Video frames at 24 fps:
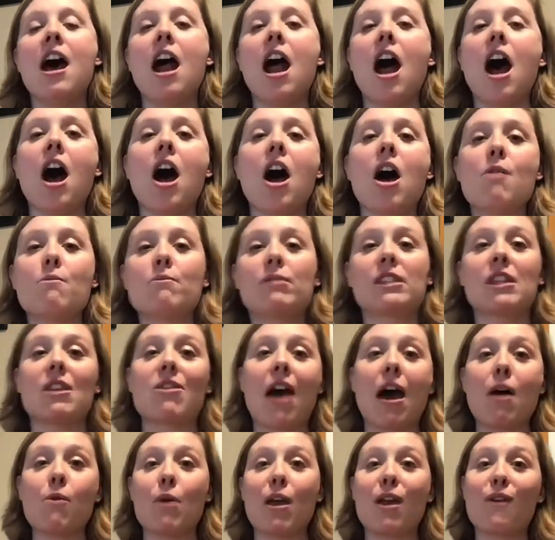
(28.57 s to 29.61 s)
So
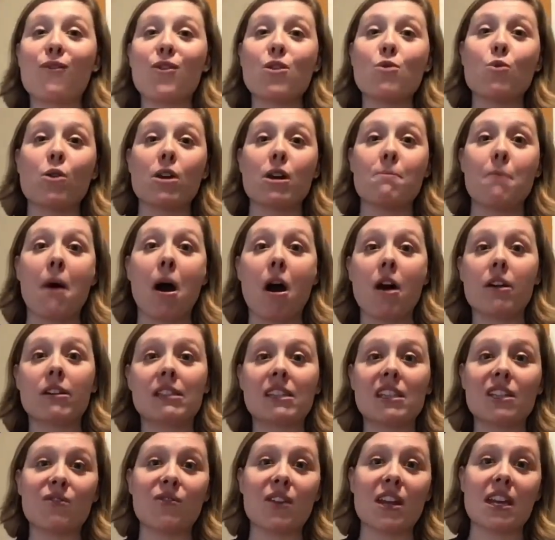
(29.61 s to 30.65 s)
that way if you want to
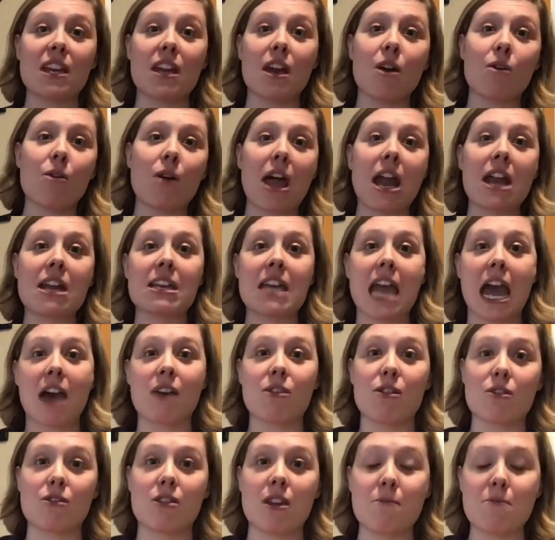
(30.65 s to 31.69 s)
pause the video and
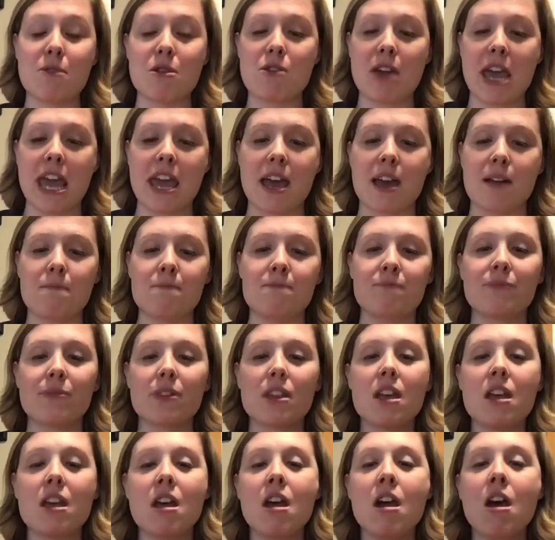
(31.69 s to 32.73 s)
gather them, you can.
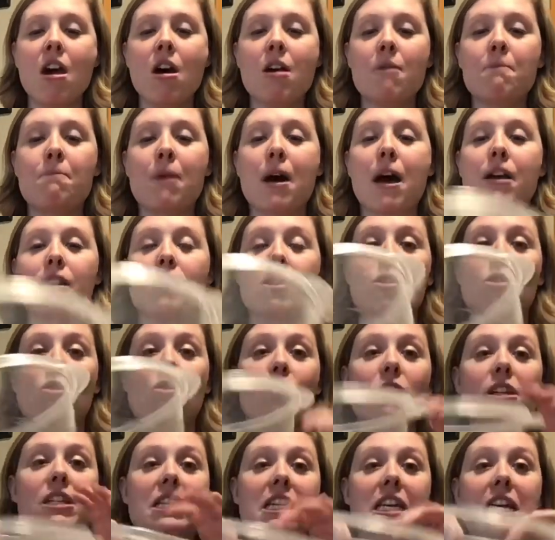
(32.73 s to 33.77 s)
But you're
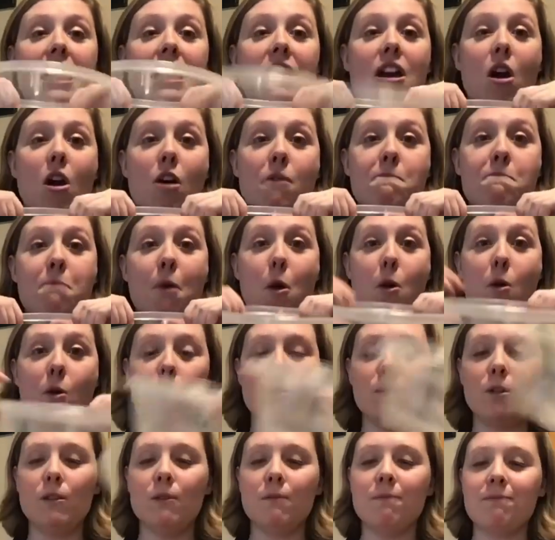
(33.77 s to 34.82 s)
going to need a
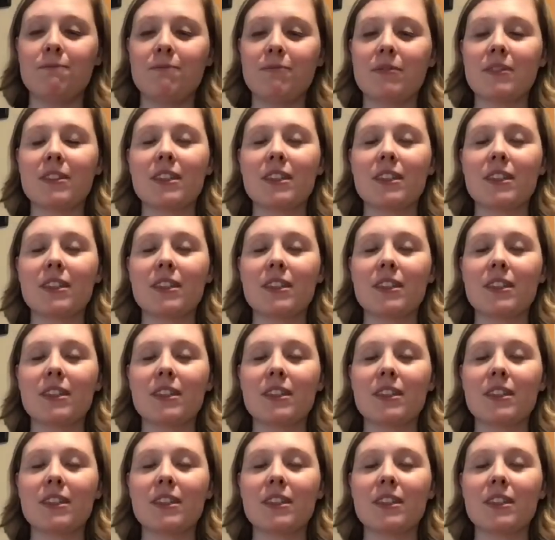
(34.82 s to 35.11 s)
bowl,